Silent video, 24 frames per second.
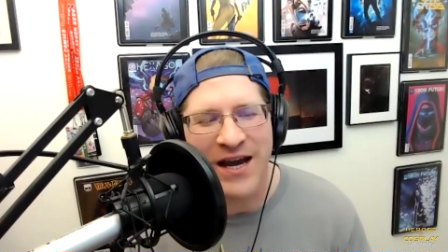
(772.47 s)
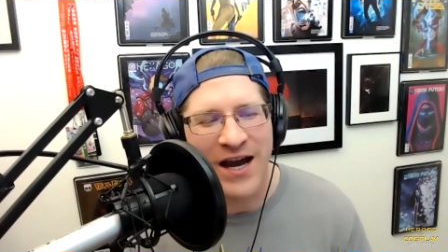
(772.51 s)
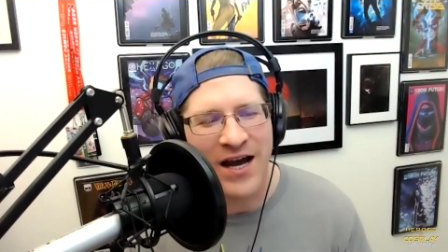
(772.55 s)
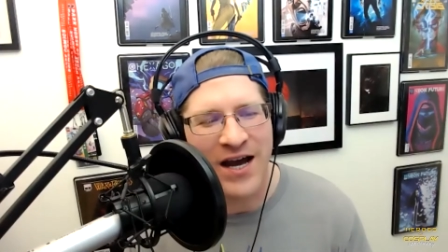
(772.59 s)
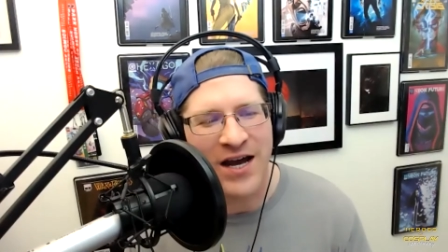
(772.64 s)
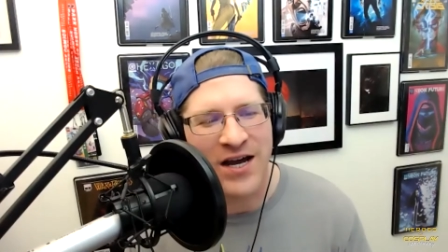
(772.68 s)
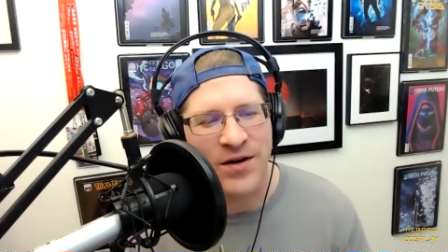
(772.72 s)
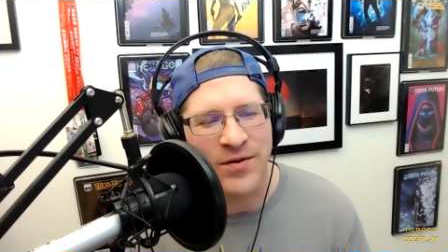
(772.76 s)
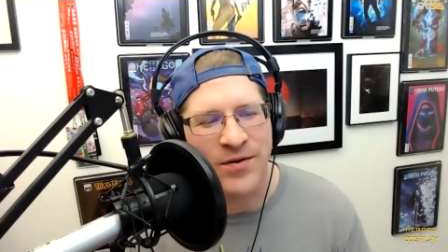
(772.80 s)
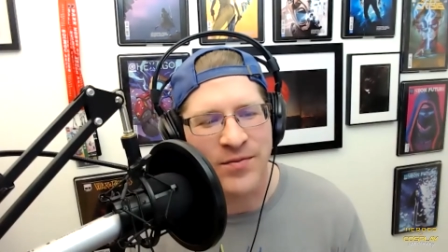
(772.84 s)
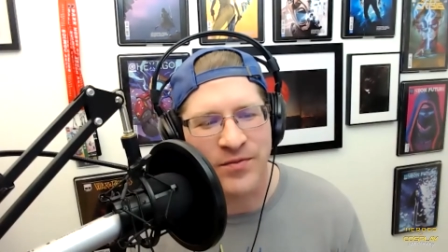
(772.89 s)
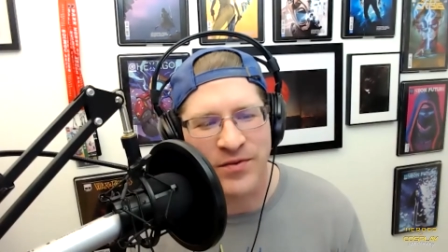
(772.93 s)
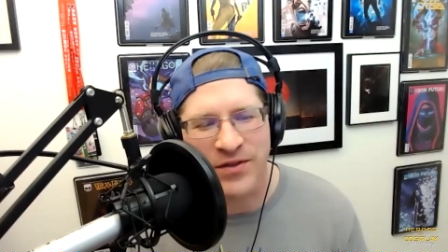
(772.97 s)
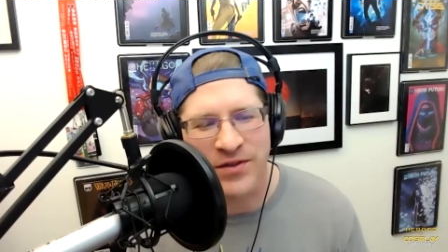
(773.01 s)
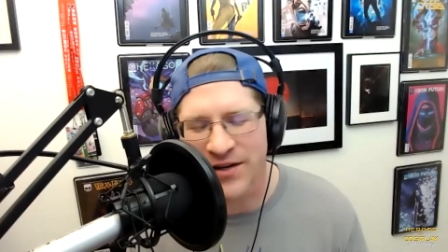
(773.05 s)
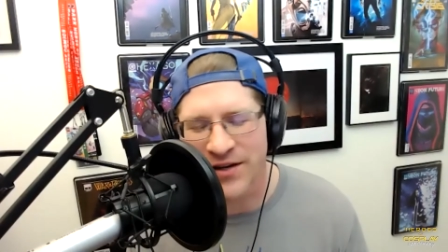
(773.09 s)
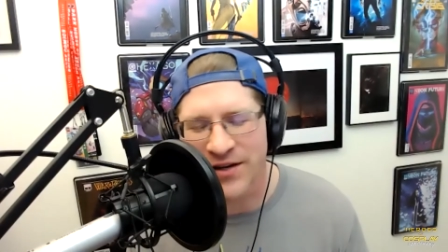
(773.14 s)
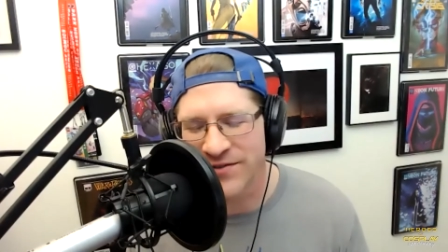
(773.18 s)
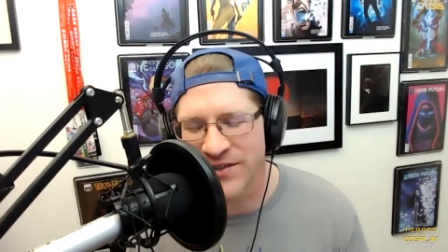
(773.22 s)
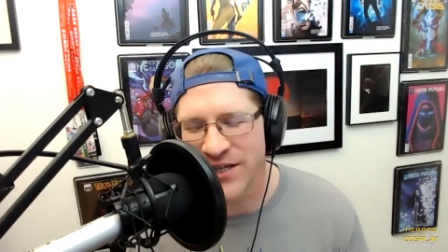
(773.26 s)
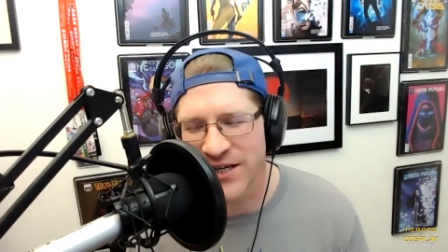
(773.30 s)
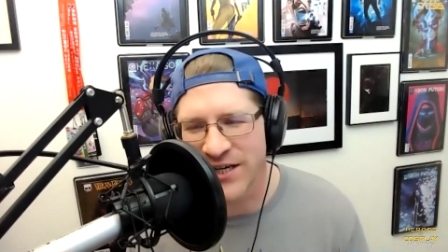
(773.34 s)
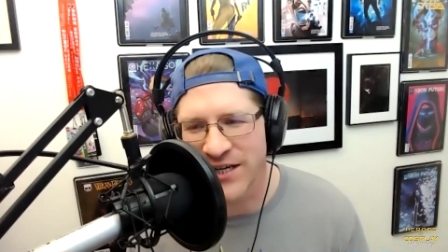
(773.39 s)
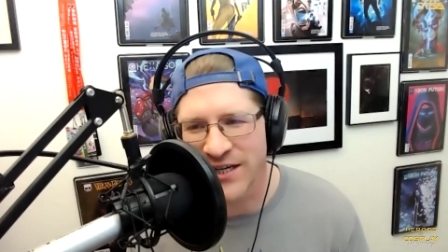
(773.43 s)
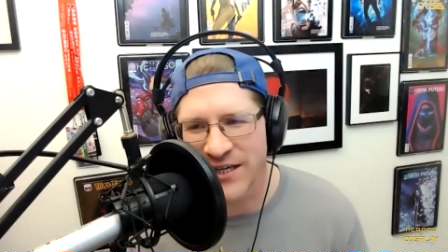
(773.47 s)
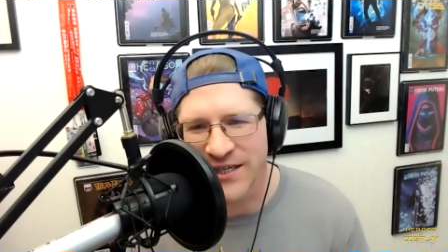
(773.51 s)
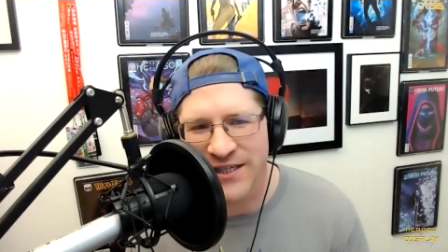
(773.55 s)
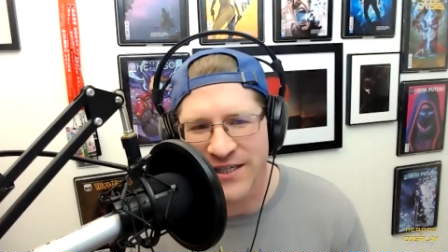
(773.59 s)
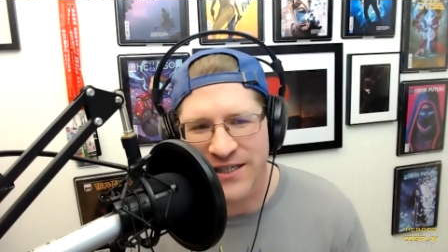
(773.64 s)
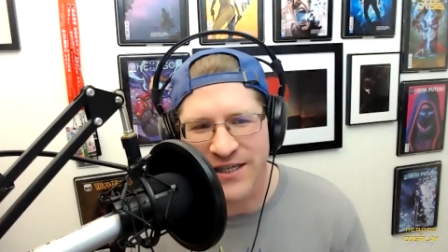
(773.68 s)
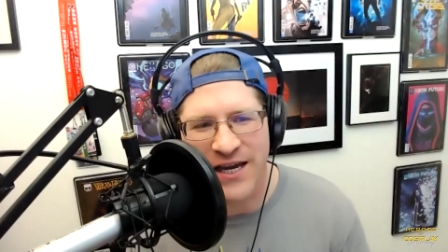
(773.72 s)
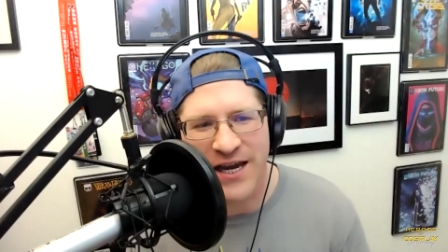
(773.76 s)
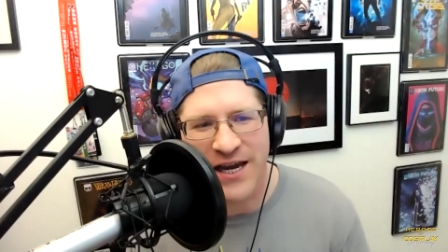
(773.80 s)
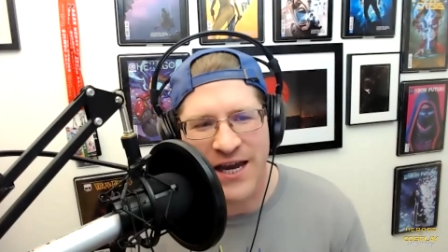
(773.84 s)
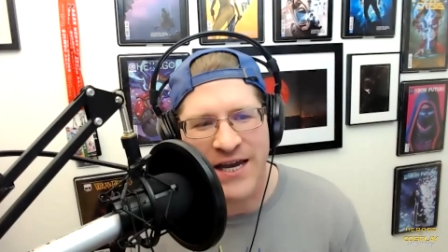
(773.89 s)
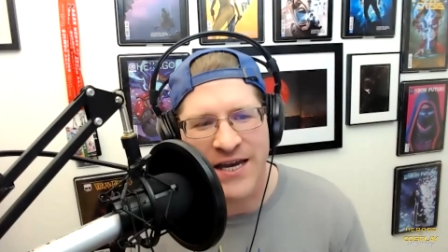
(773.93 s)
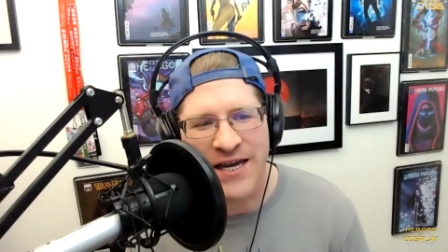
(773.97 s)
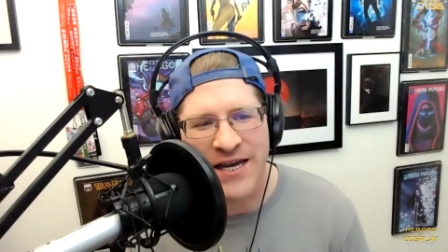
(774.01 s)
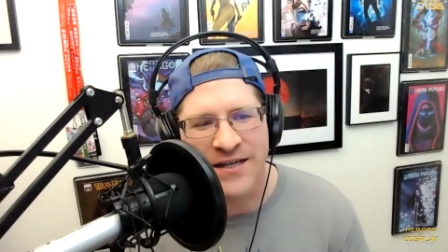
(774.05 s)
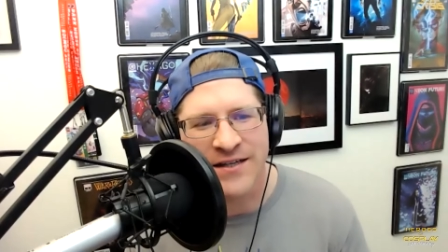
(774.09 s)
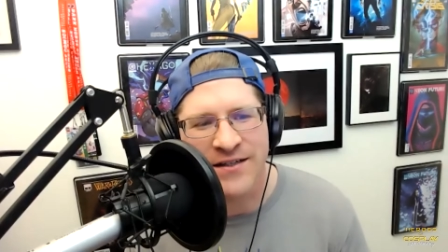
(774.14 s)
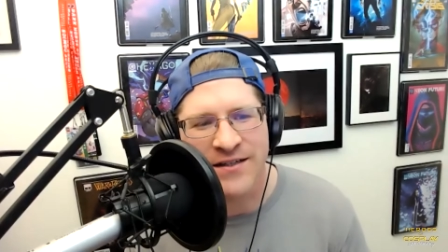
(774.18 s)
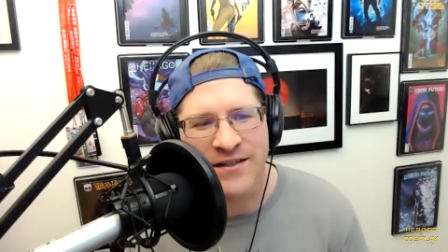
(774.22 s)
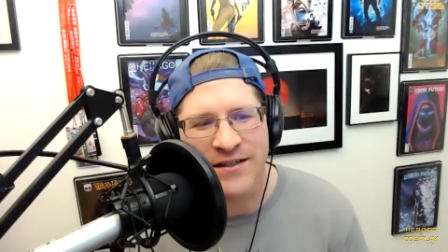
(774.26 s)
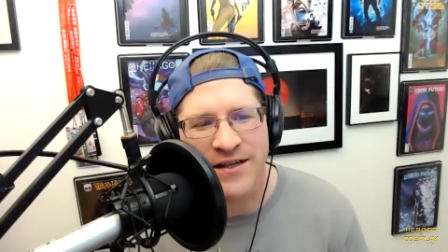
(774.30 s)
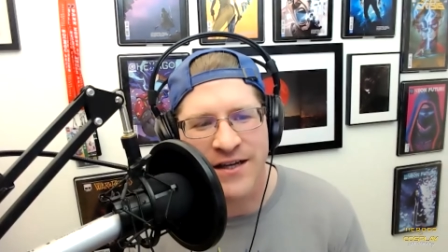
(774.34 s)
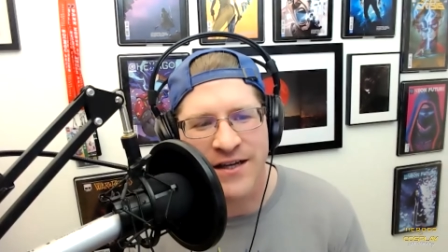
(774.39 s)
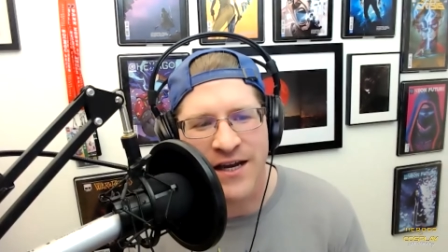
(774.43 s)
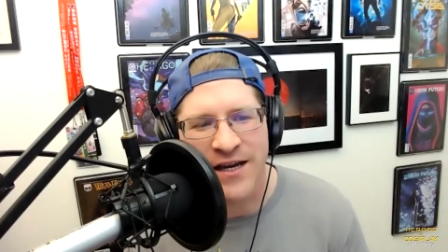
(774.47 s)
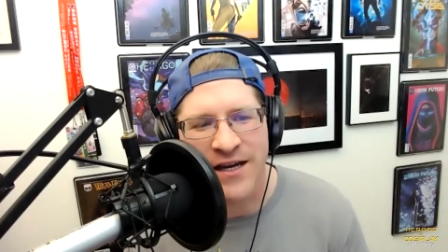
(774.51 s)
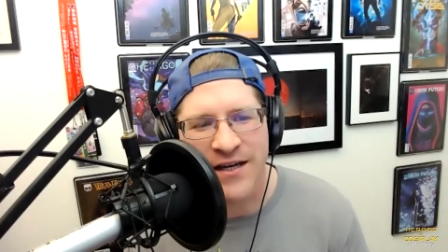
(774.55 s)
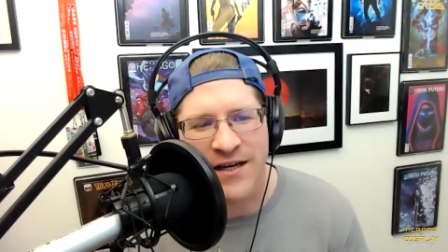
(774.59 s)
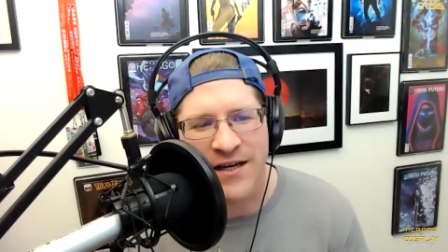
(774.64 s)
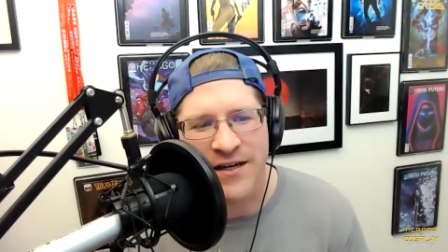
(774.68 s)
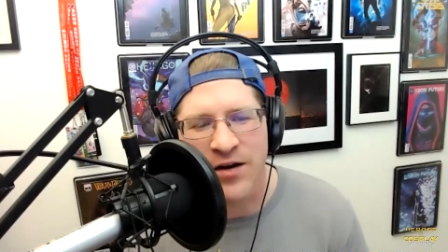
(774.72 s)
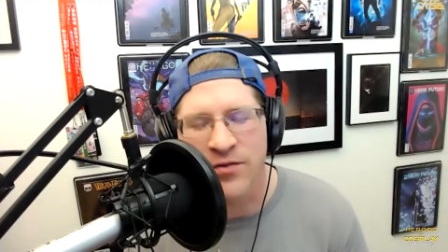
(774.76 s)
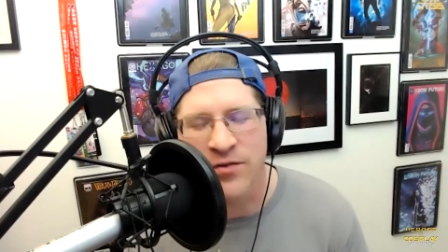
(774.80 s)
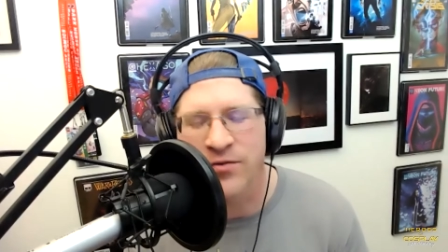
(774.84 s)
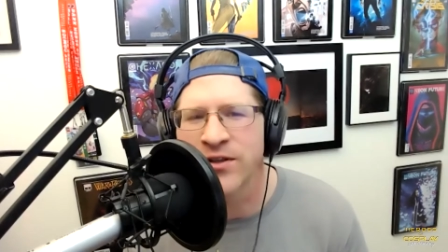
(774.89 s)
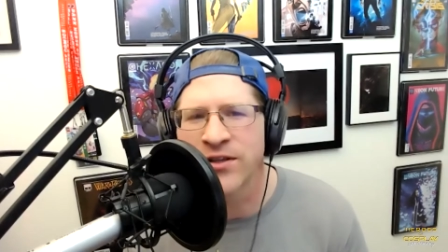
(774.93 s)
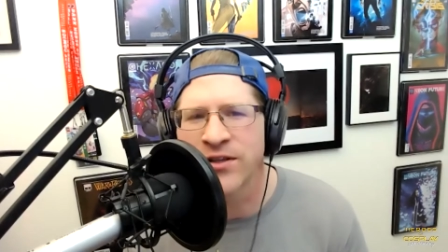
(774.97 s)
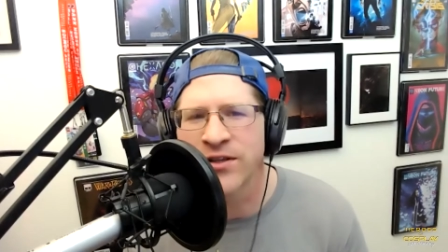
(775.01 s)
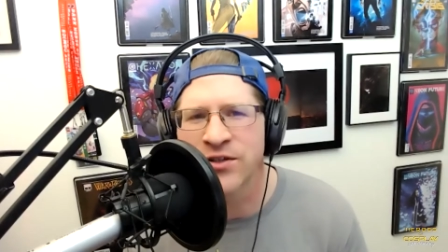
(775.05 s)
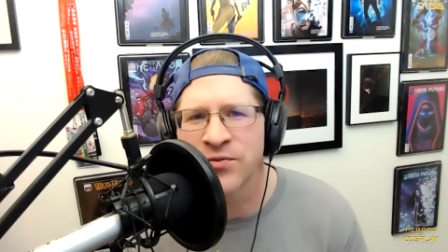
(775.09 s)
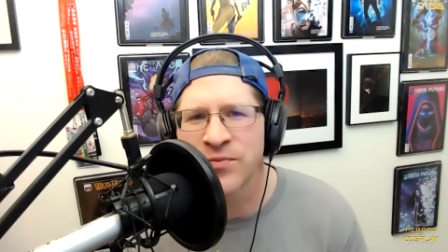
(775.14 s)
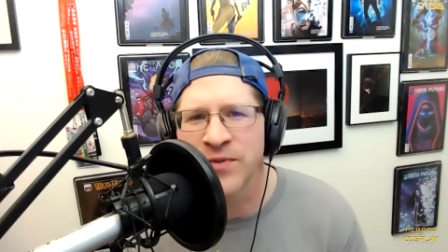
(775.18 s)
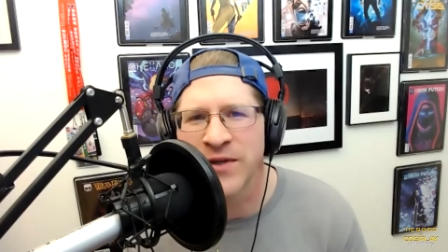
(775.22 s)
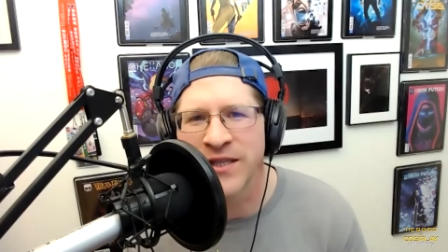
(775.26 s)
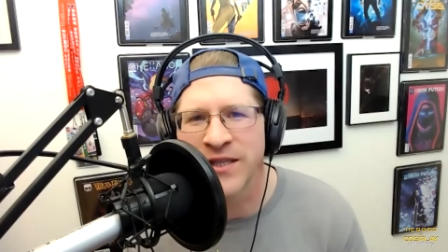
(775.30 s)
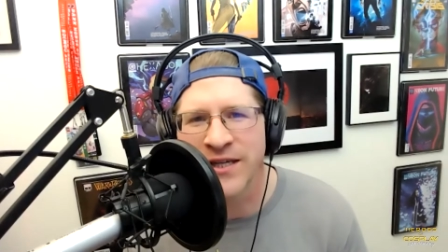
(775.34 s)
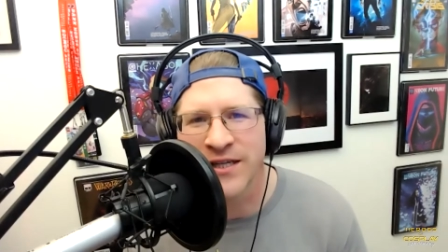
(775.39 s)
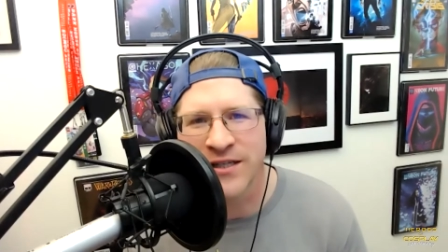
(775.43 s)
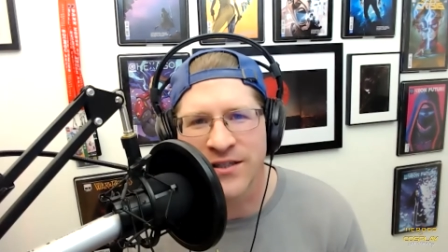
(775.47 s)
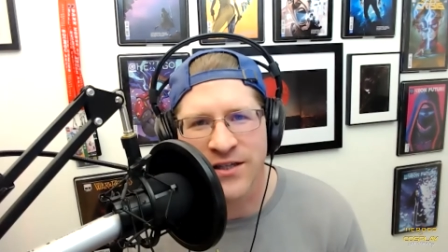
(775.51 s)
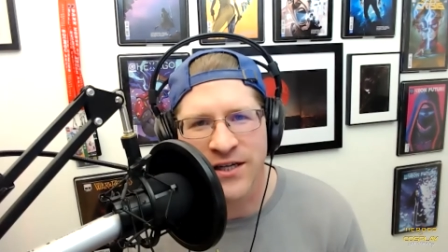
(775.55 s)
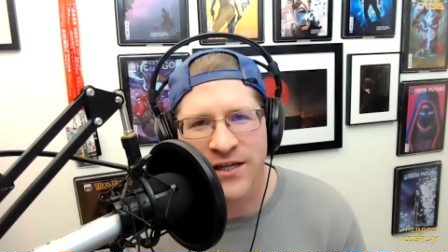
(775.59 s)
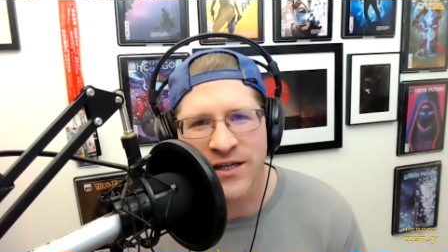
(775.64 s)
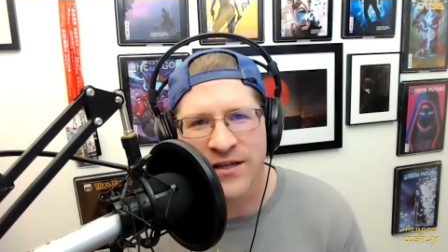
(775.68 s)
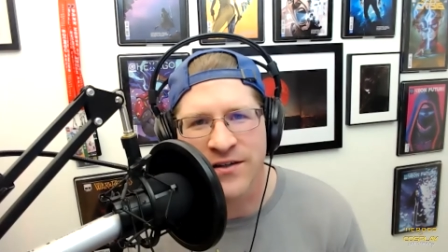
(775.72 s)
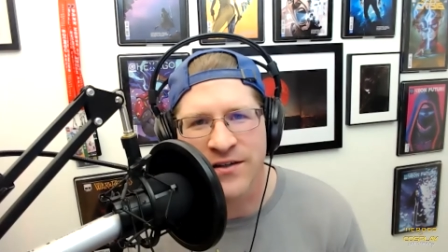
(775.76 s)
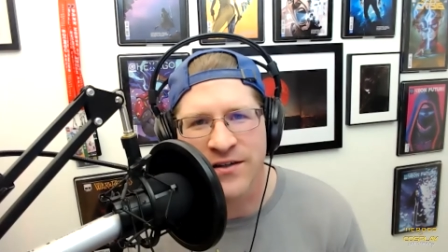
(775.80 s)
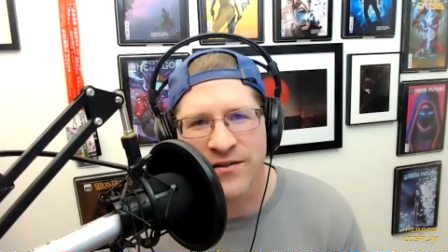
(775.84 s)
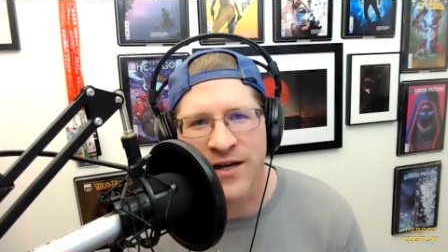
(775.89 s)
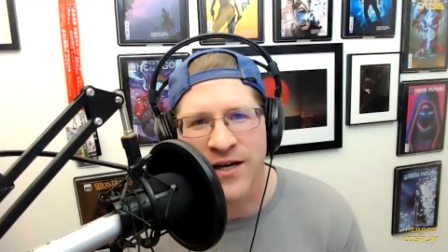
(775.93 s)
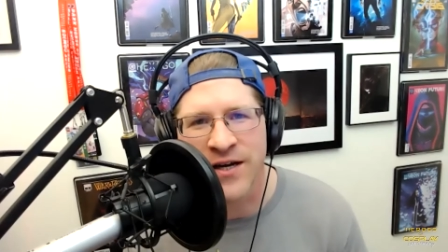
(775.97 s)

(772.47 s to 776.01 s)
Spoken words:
Love Jake, and I really do mean that, Jake,